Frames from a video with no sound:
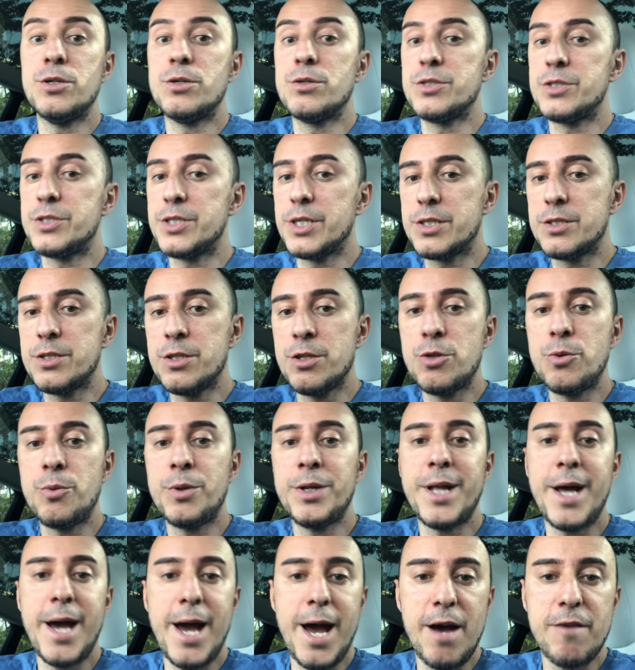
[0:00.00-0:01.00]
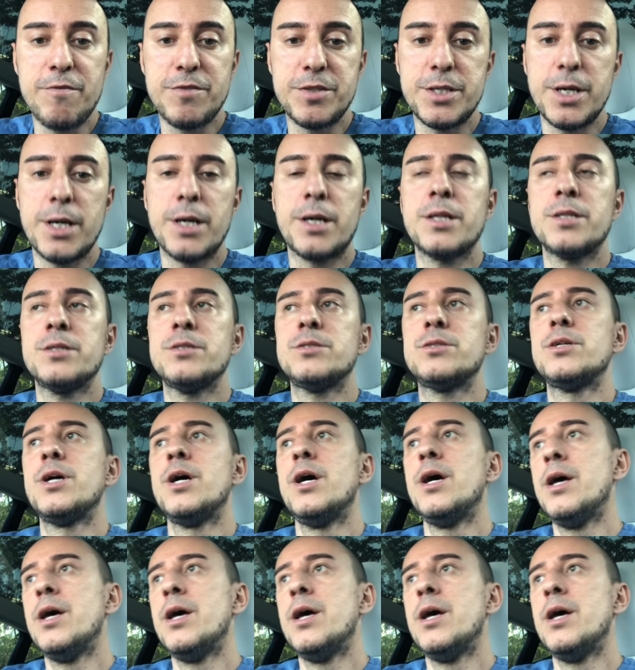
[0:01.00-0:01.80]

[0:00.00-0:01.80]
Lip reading: to 60 in 3.5 seconds.